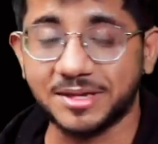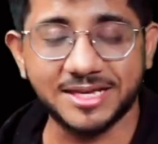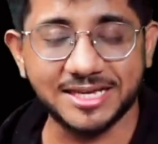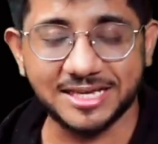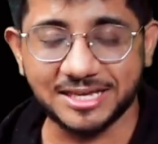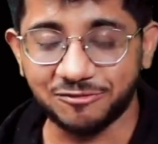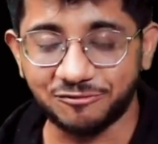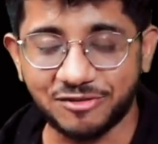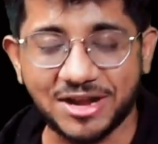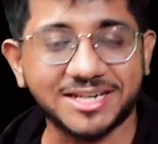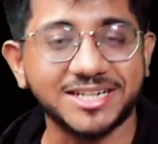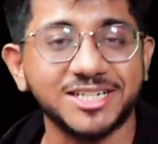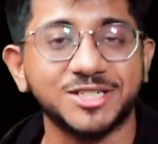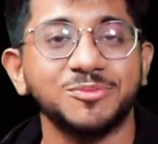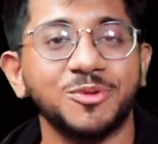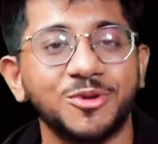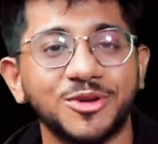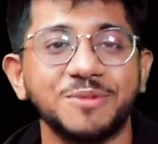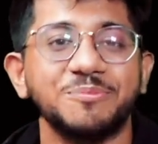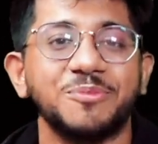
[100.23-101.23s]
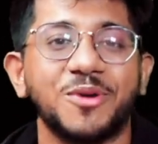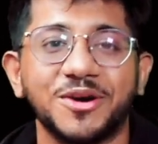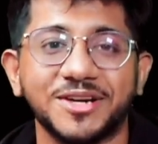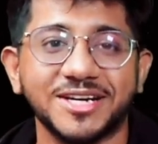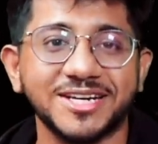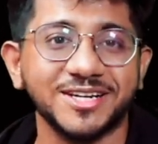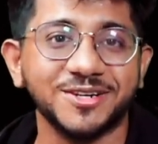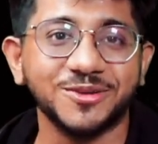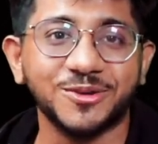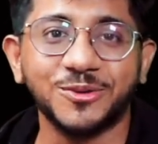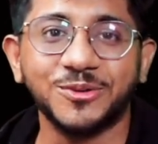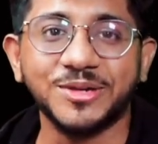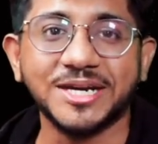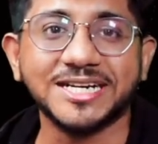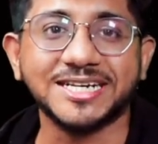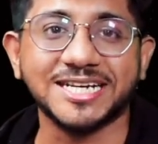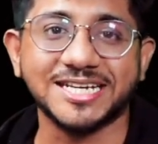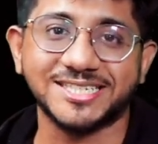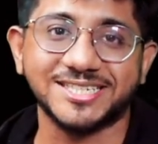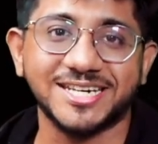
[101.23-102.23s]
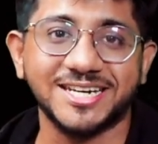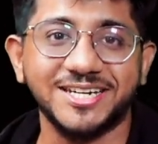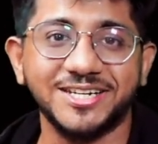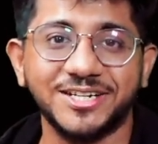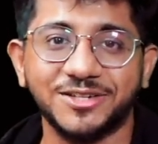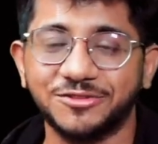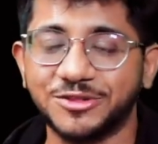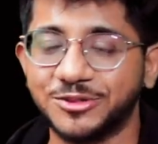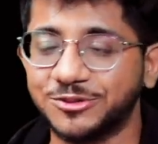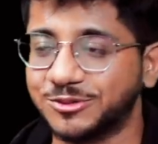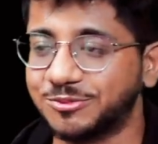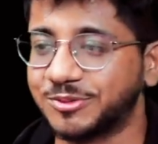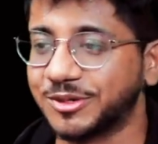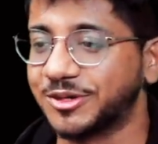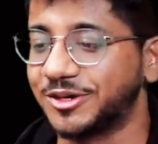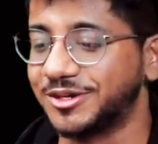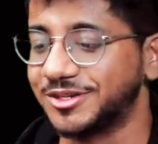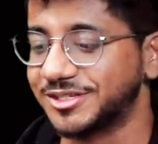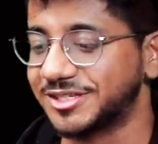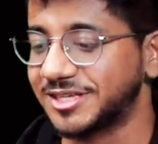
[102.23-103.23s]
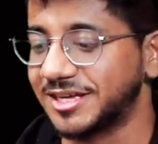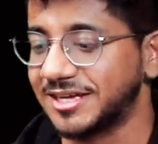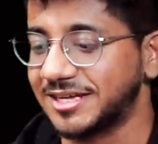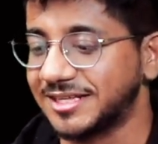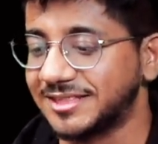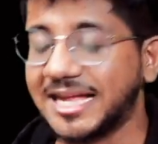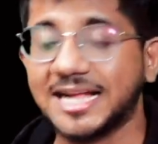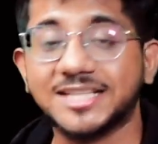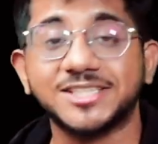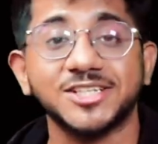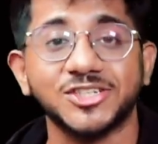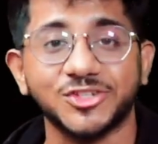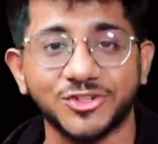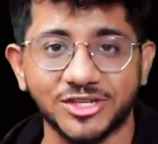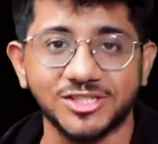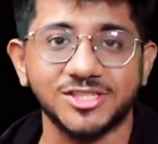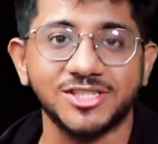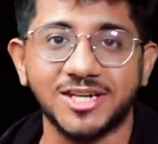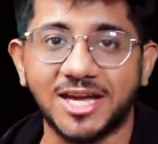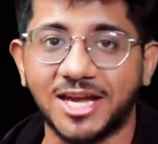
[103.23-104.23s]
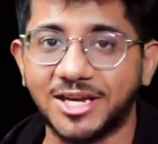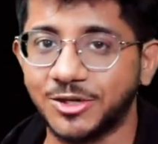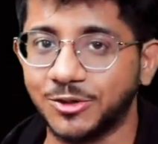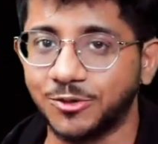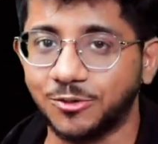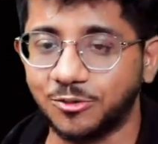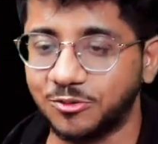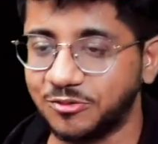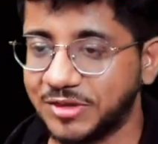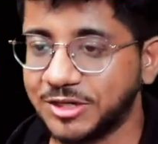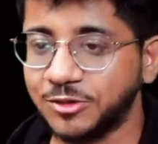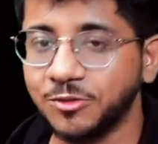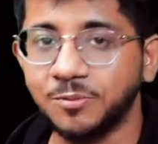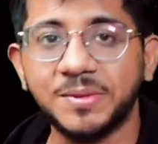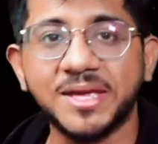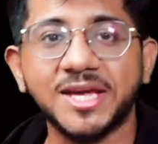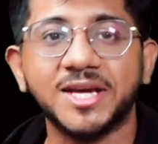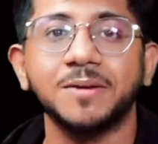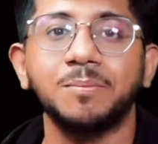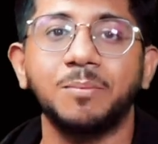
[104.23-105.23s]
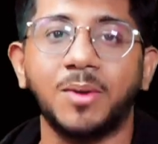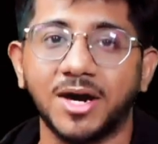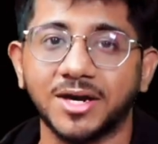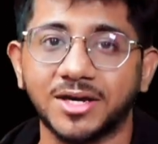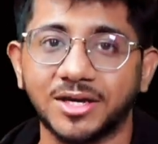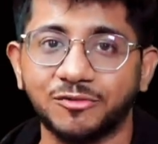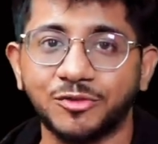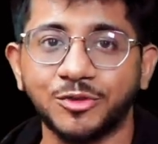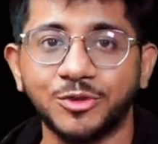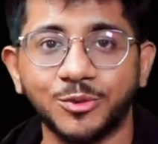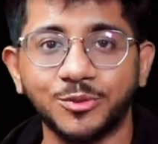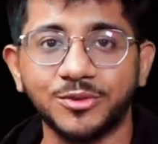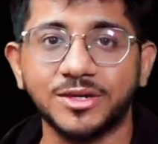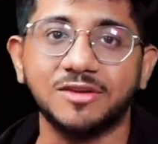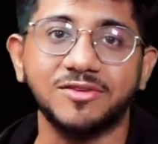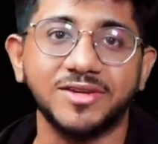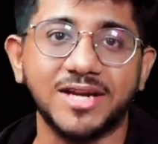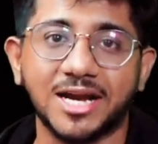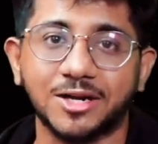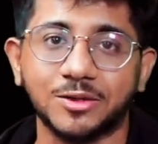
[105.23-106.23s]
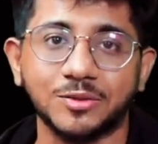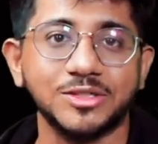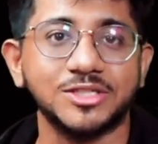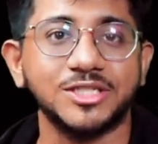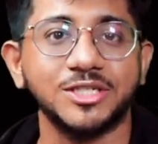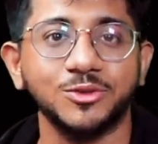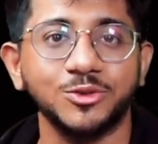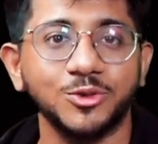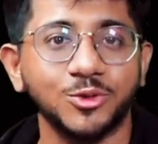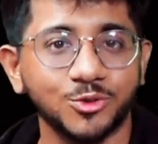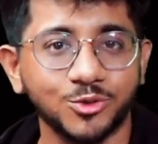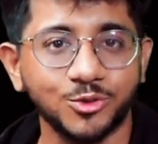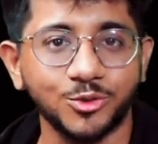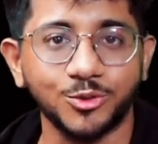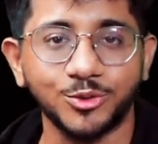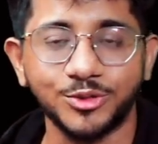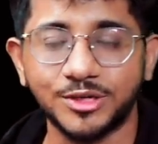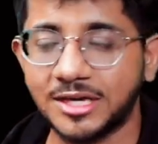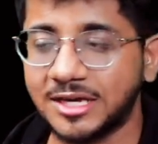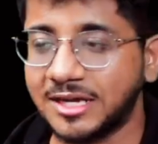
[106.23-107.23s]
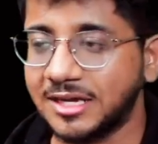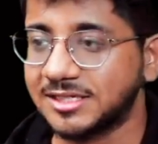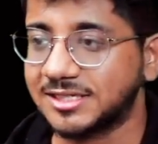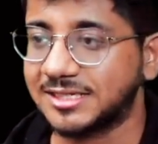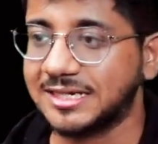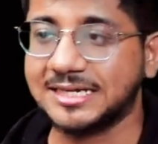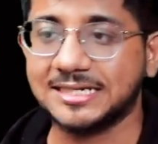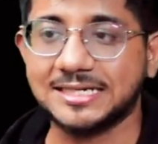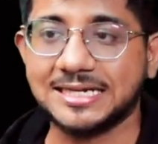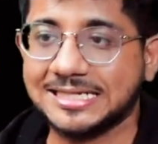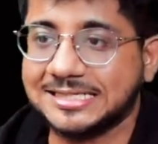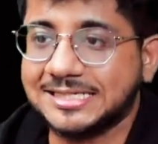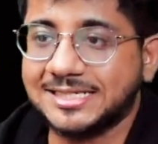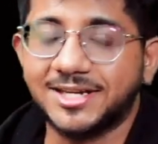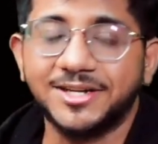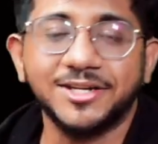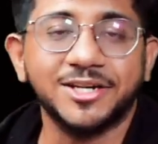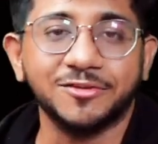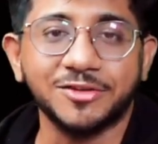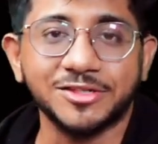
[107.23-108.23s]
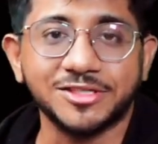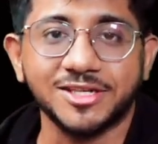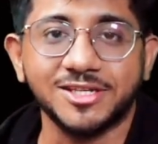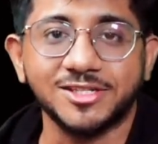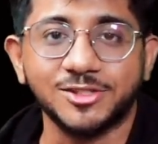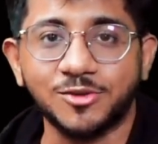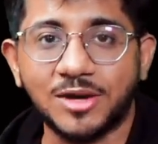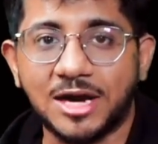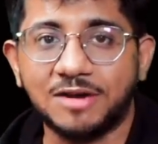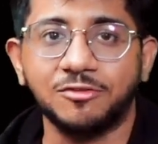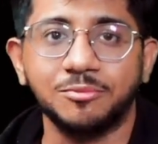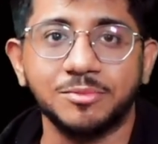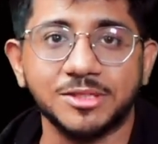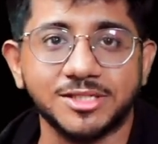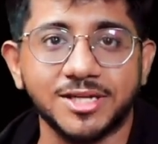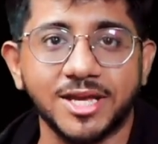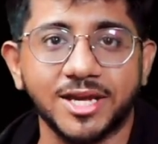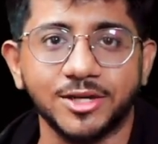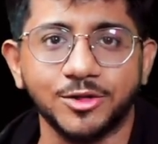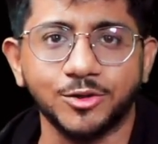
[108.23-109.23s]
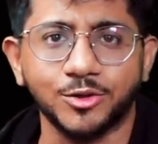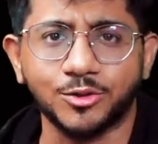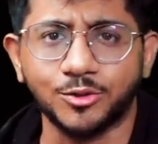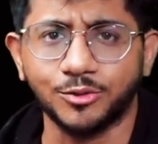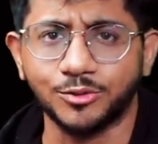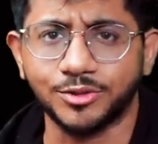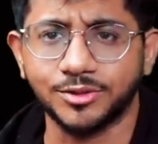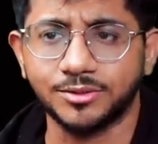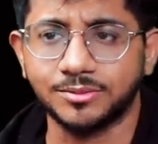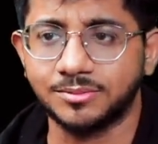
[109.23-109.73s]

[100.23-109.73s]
in fact, it's more important in coding tests and interviews, because that's a stress scenario. When you make a bug, if you don't have an accuracy to your code, let's say the interviewer says you have a mistake in your code,